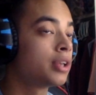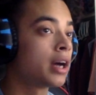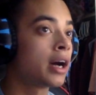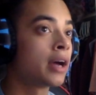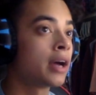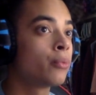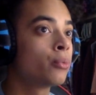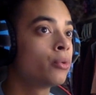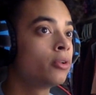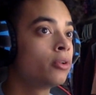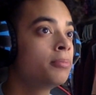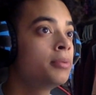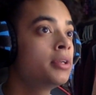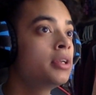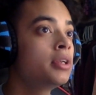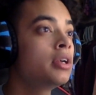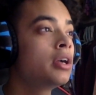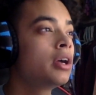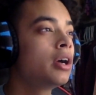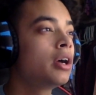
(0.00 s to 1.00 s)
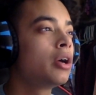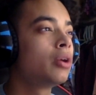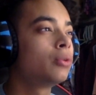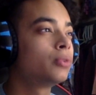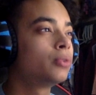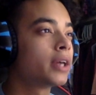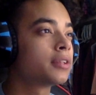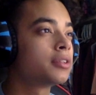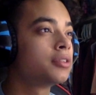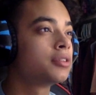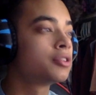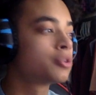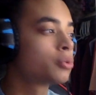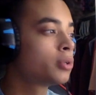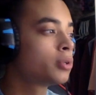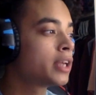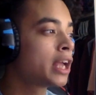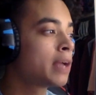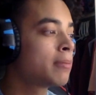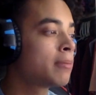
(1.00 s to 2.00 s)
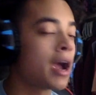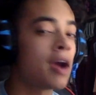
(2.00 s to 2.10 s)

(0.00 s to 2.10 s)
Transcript: I will be reacting to Squid Game.